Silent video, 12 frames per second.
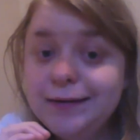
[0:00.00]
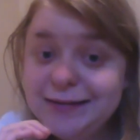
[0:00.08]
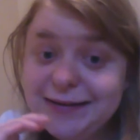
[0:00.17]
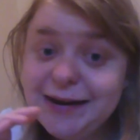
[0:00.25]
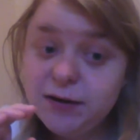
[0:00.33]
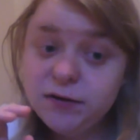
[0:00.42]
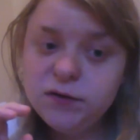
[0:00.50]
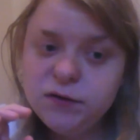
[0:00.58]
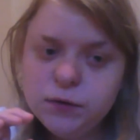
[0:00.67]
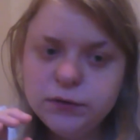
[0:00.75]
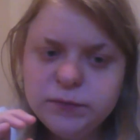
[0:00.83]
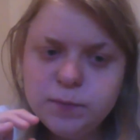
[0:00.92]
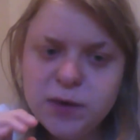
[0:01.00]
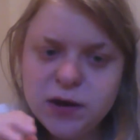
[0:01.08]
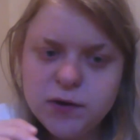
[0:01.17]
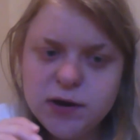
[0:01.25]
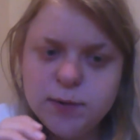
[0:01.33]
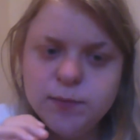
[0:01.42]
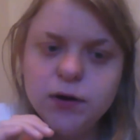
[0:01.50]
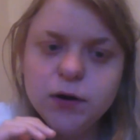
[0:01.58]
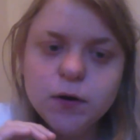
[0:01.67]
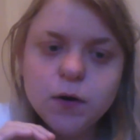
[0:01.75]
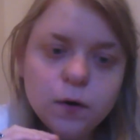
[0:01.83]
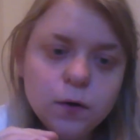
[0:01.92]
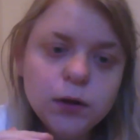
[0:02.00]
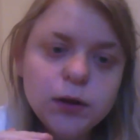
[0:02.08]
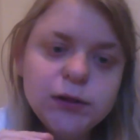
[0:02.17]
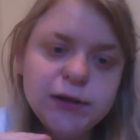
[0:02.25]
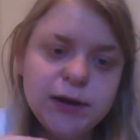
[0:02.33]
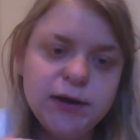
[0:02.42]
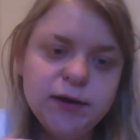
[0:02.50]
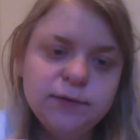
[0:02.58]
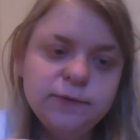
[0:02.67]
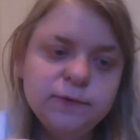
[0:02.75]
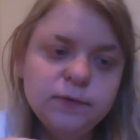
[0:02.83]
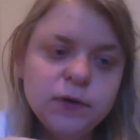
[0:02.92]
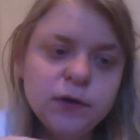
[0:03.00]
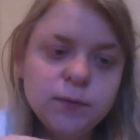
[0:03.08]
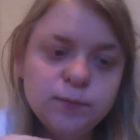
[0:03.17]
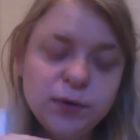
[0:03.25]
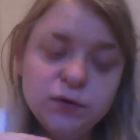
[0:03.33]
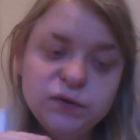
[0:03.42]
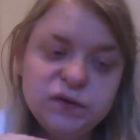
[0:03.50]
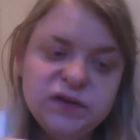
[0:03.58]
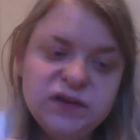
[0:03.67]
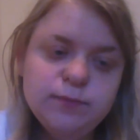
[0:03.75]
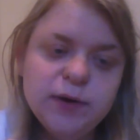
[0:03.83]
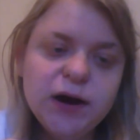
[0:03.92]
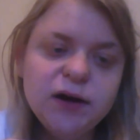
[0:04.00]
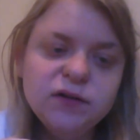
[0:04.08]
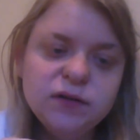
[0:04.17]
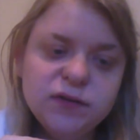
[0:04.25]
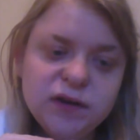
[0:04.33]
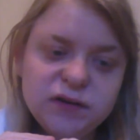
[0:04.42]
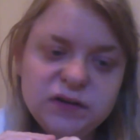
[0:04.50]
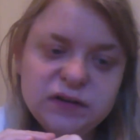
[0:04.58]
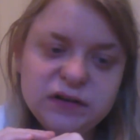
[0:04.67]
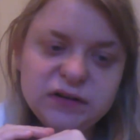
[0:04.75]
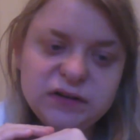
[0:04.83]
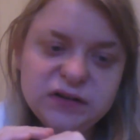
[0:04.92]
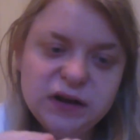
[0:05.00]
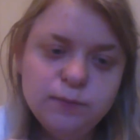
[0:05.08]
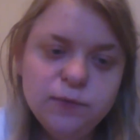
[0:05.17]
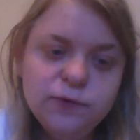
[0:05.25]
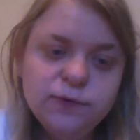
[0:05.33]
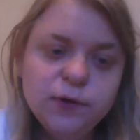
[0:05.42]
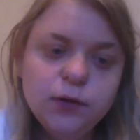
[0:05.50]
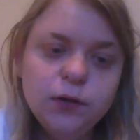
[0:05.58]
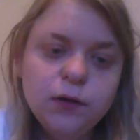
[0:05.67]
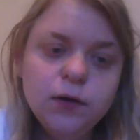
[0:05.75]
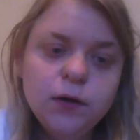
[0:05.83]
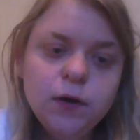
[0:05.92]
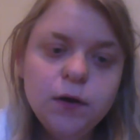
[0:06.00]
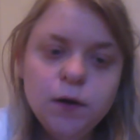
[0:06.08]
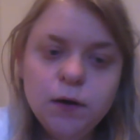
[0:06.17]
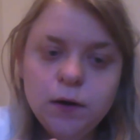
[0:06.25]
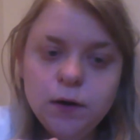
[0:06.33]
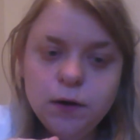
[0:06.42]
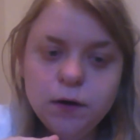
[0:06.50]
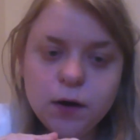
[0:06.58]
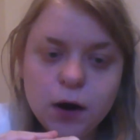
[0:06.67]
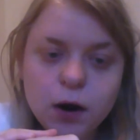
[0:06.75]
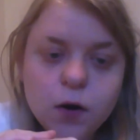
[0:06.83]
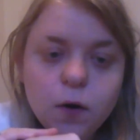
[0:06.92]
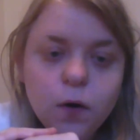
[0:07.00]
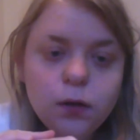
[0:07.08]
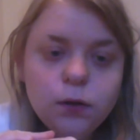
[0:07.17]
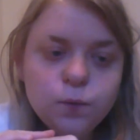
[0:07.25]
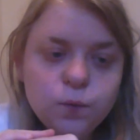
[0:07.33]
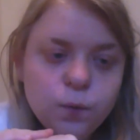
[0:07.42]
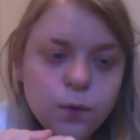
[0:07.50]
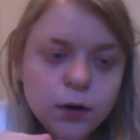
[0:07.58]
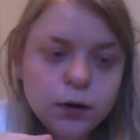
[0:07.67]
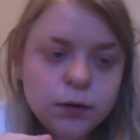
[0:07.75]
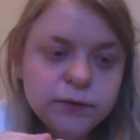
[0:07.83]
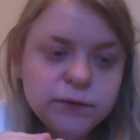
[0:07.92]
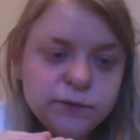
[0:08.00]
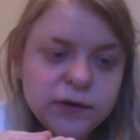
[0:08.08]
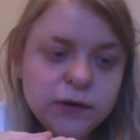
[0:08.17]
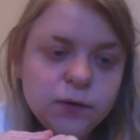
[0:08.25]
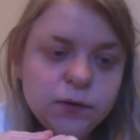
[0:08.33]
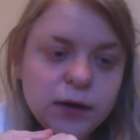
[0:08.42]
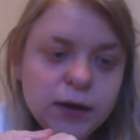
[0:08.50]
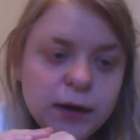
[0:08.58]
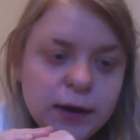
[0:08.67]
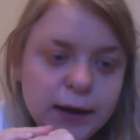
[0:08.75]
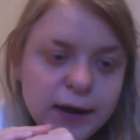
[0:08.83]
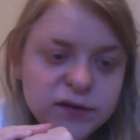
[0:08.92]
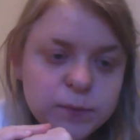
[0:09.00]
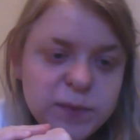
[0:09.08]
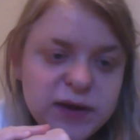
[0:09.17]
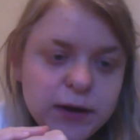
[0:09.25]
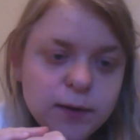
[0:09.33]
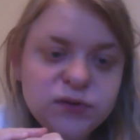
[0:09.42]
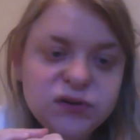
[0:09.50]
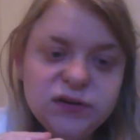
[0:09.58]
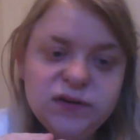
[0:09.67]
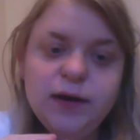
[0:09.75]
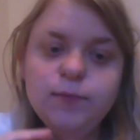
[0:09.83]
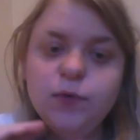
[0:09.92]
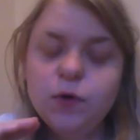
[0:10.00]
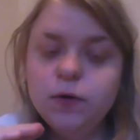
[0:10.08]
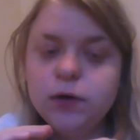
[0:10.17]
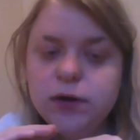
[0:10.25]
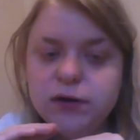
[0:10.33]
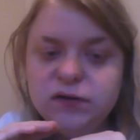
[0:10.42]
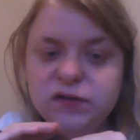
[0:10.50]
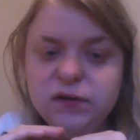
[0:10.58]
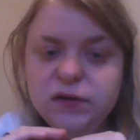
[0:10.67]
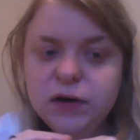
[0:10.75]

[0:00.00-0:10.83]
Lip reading: Nana told Miriam her whole life, post-teapot, that she is shameful. Her whole worldview has become shame-oriented